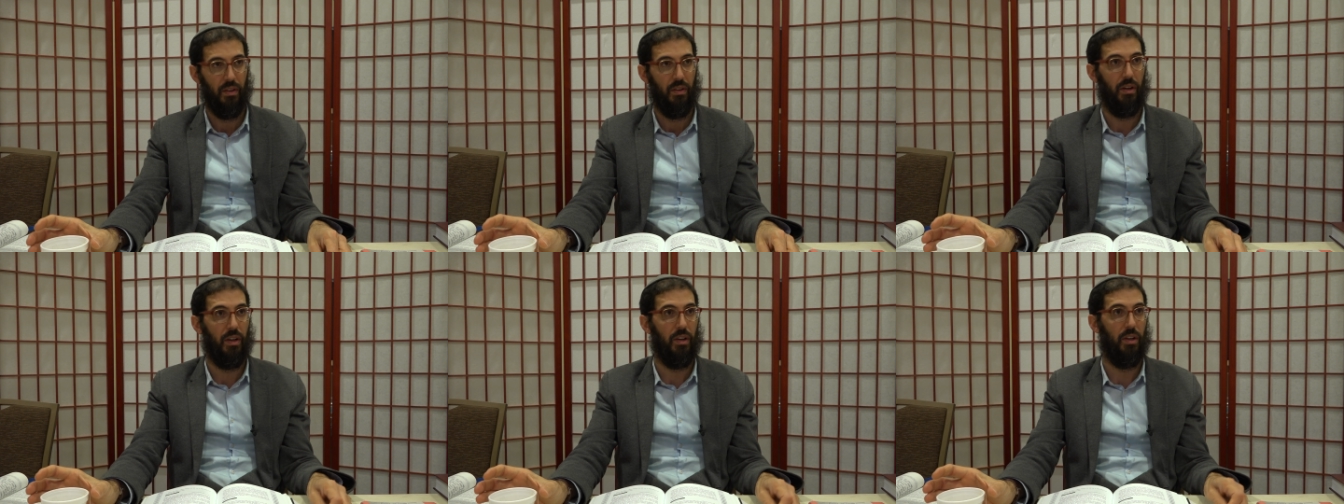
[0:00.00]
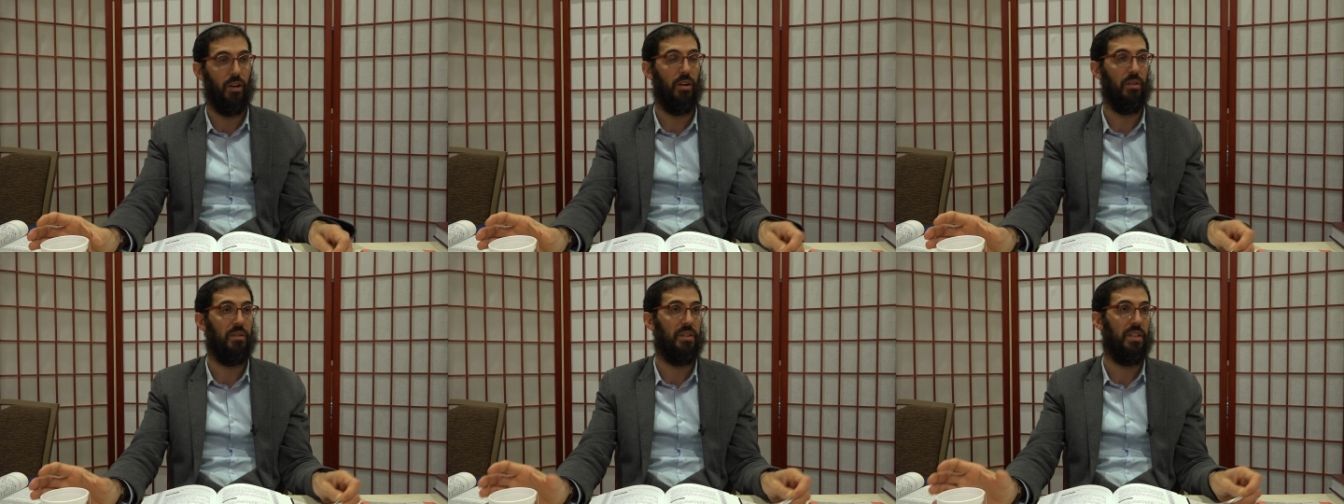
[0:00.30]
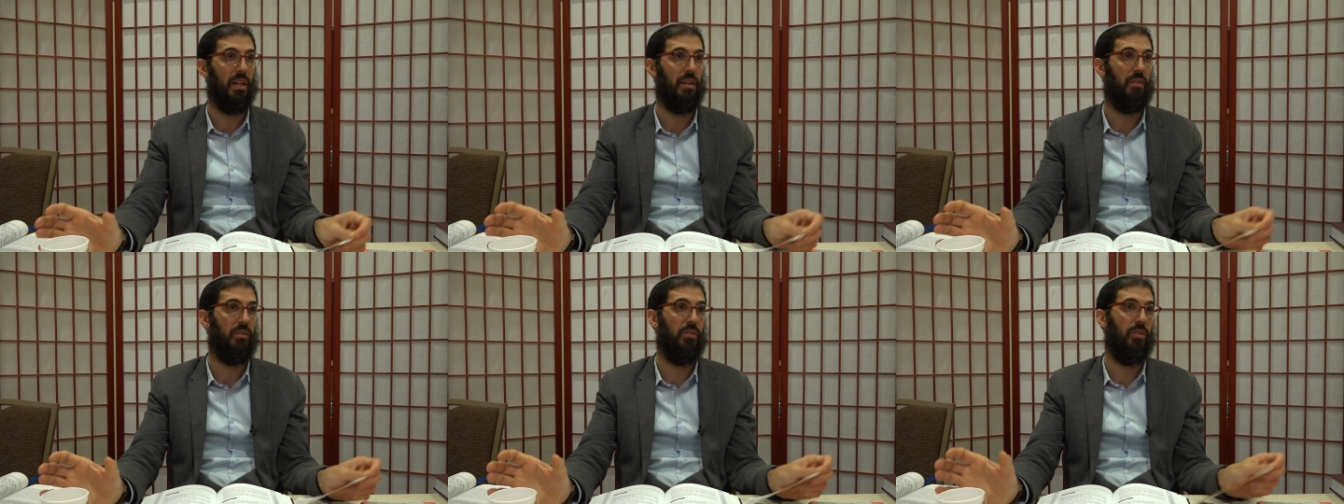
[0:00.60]
I know what I'm
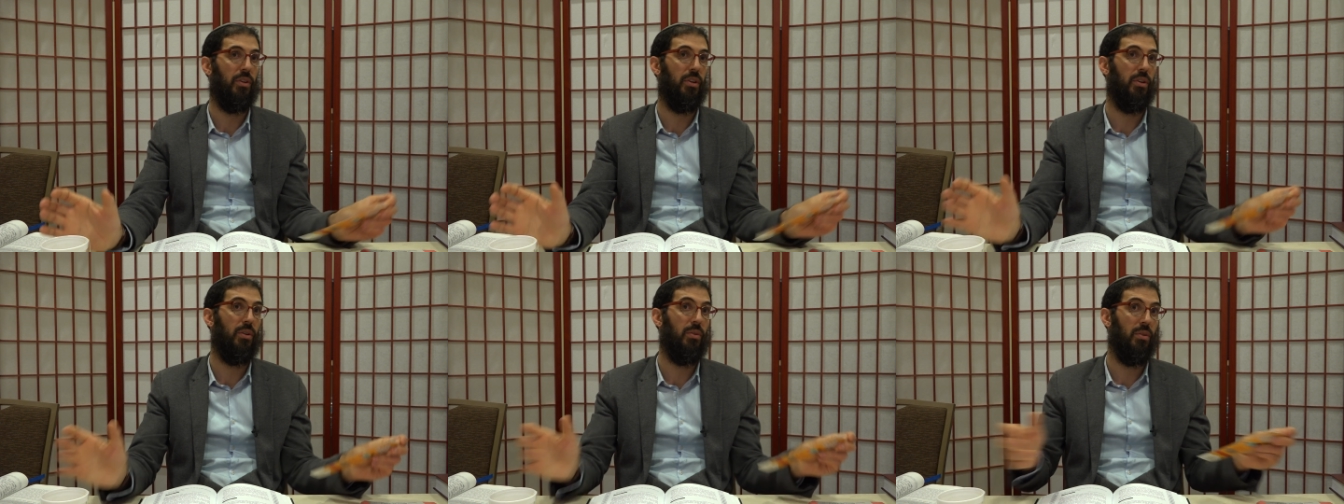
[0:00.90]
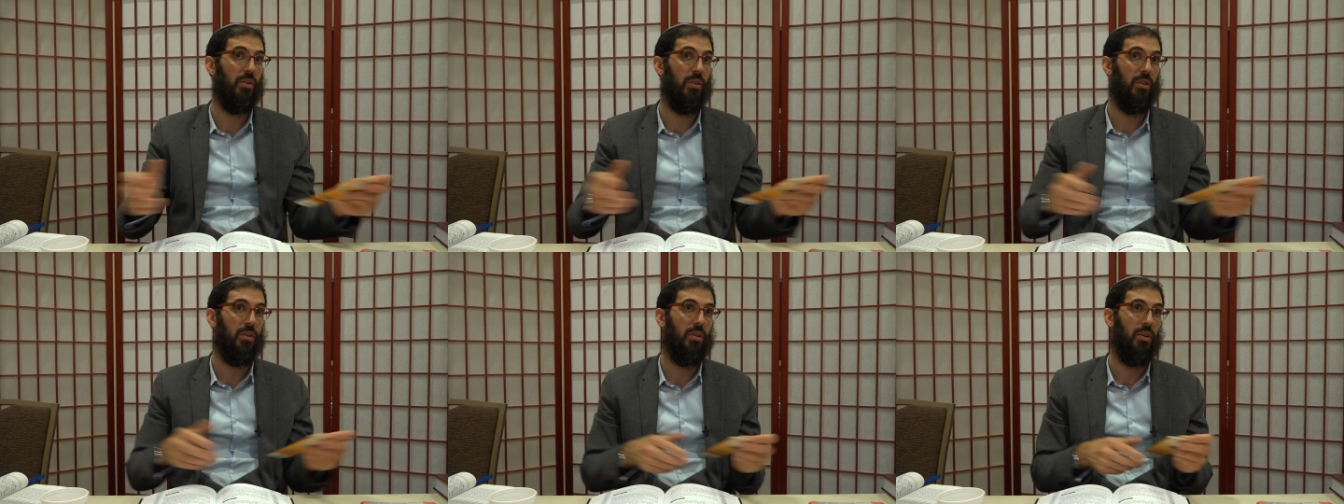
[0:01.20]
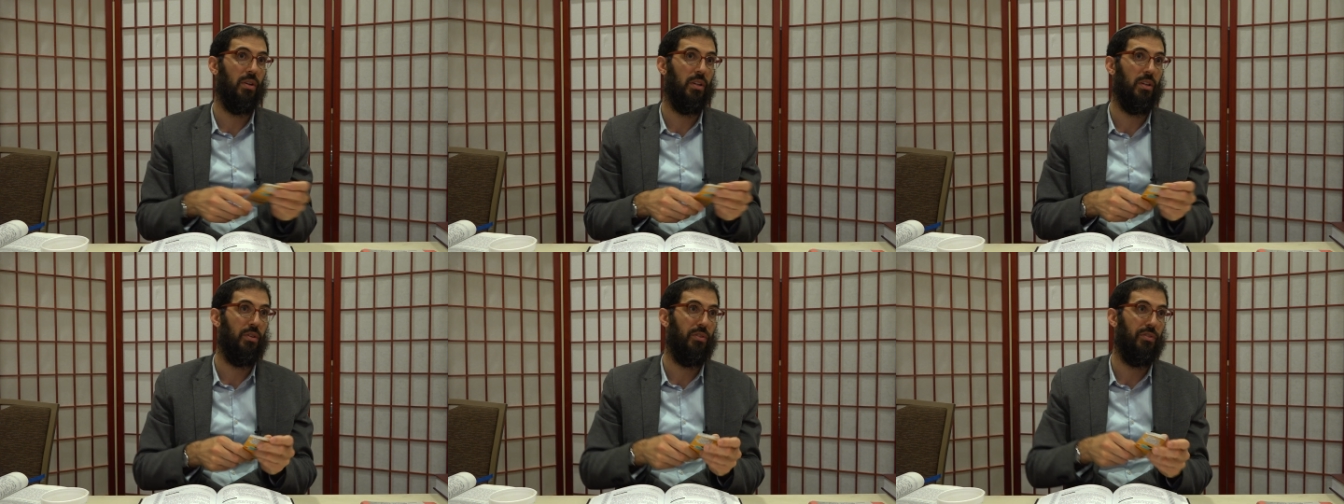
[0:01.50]
saying for you, you
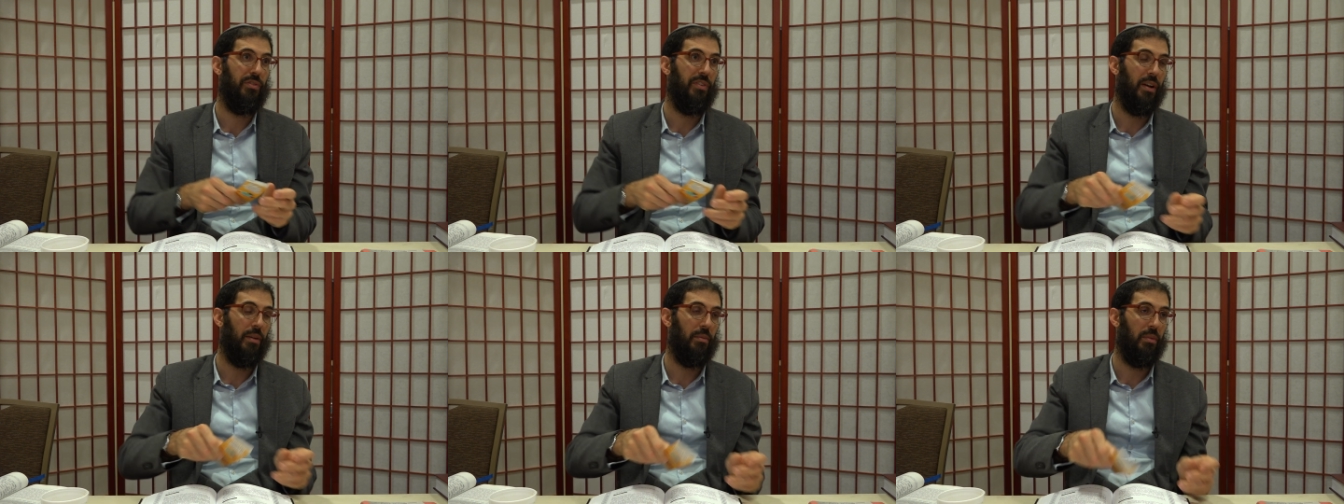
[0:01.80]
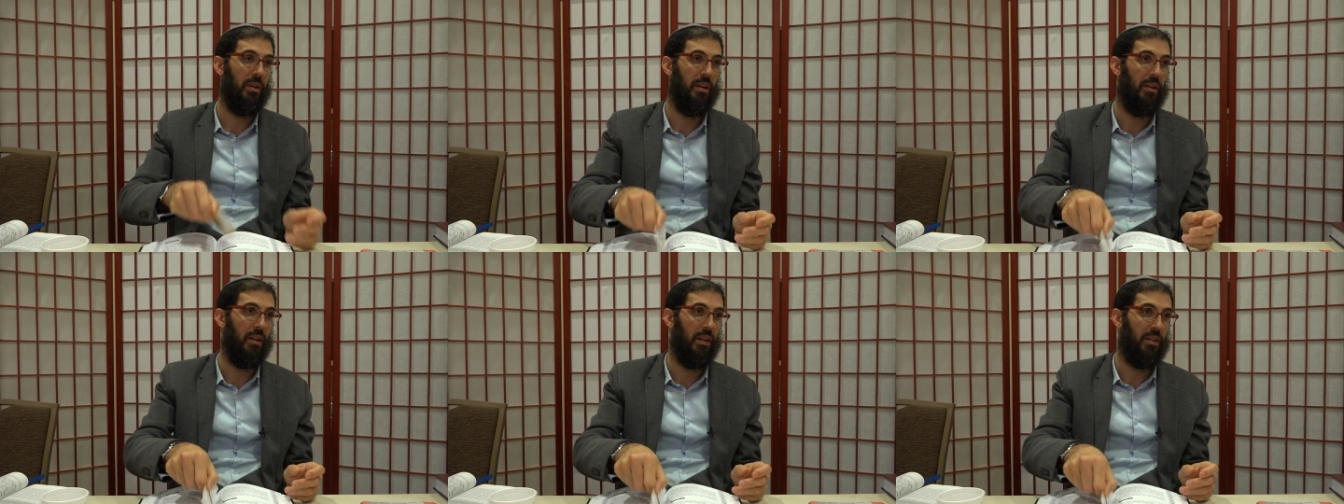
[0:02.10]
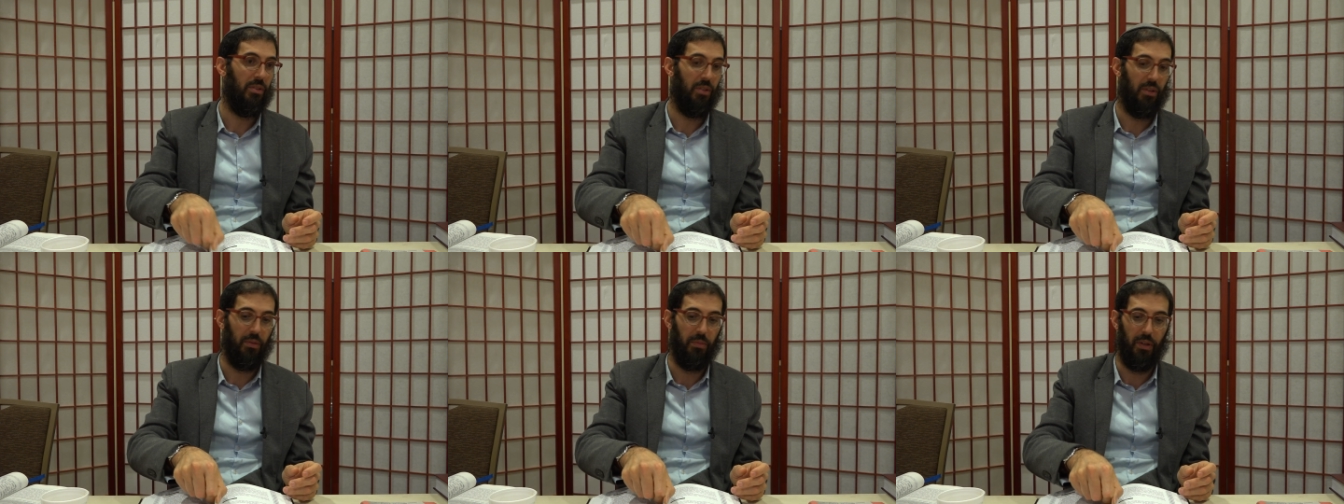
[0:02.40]
and your family. I'm not
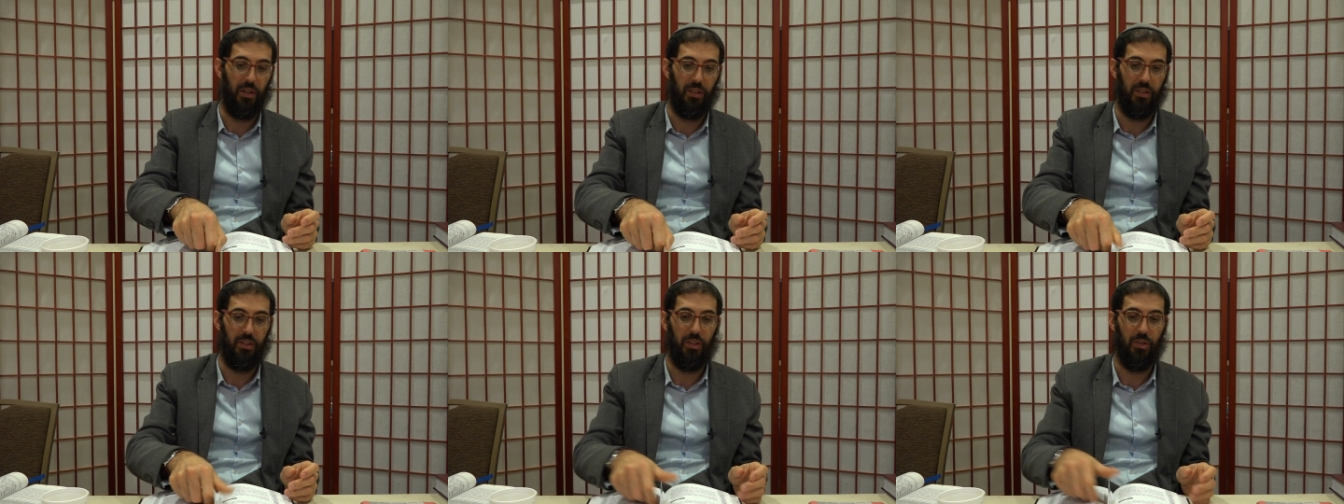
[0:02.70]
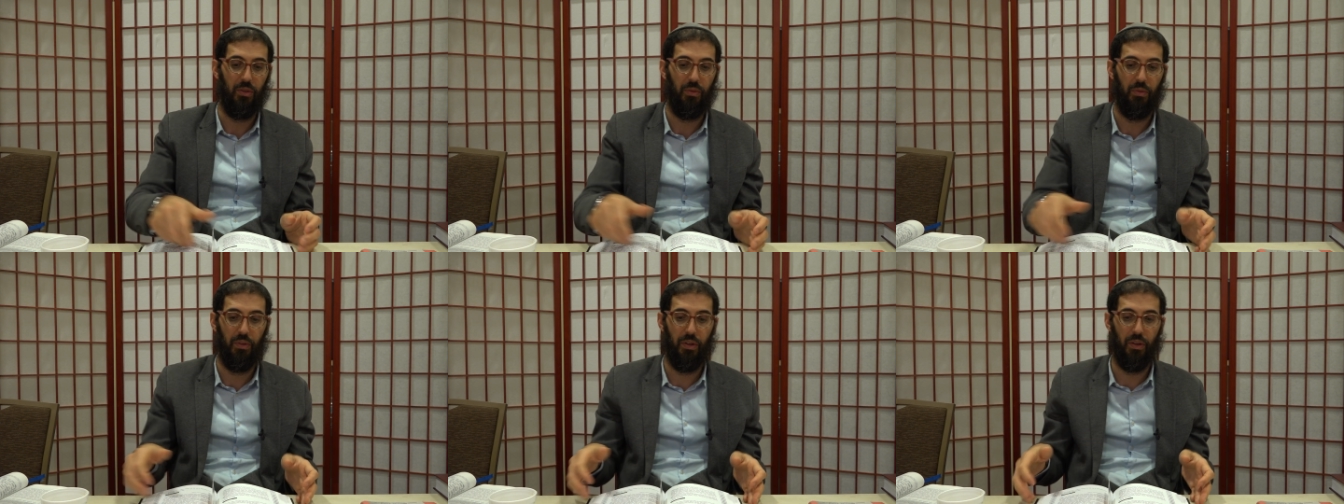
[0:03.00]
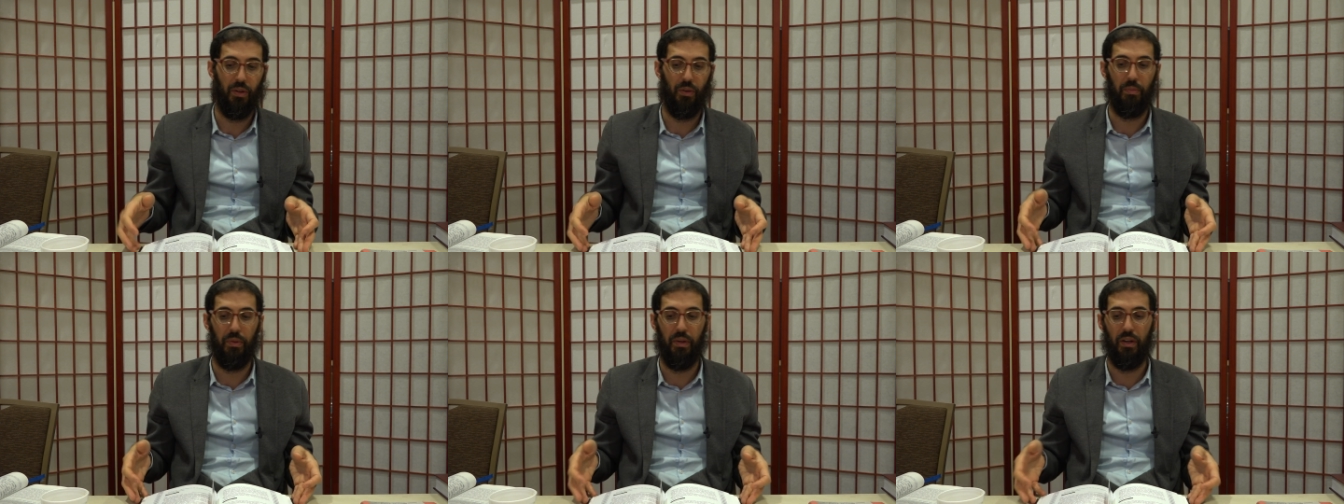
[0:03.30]
talking about you, no,
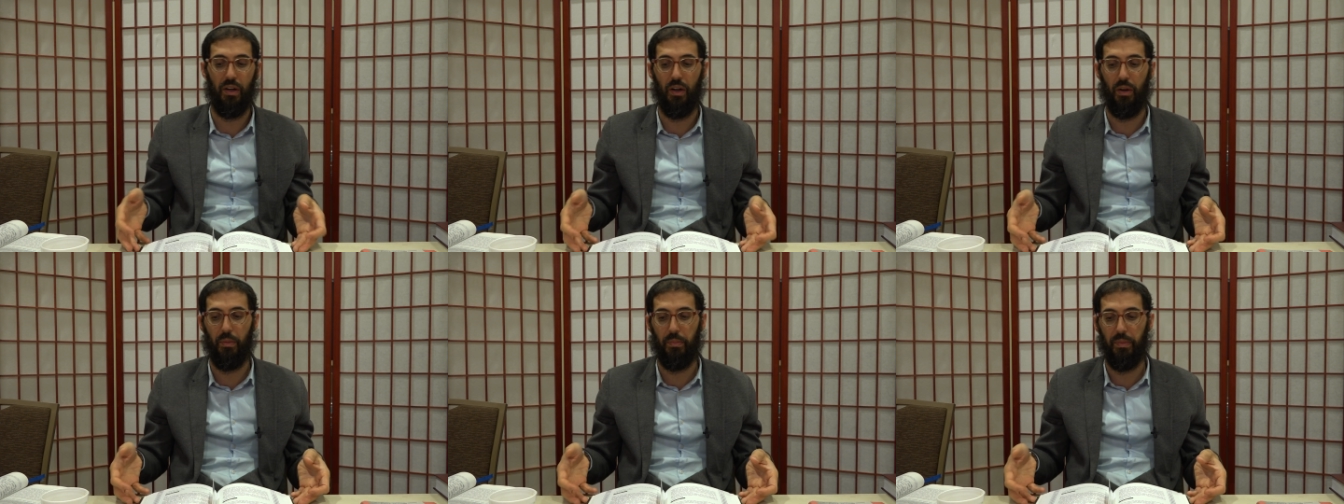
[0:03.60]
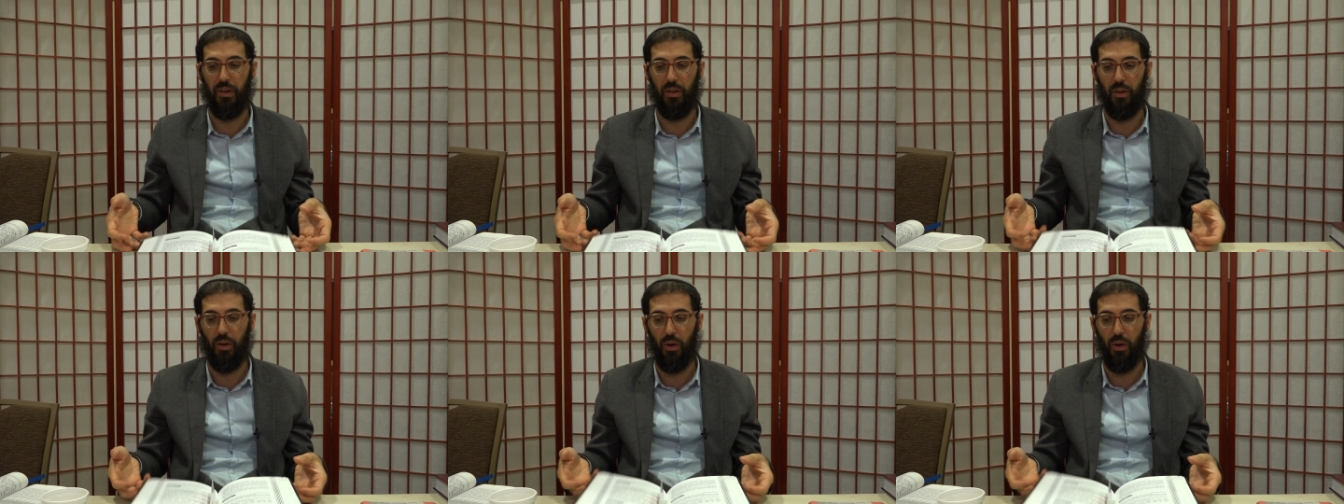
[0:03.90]
you're, be, uh, being no.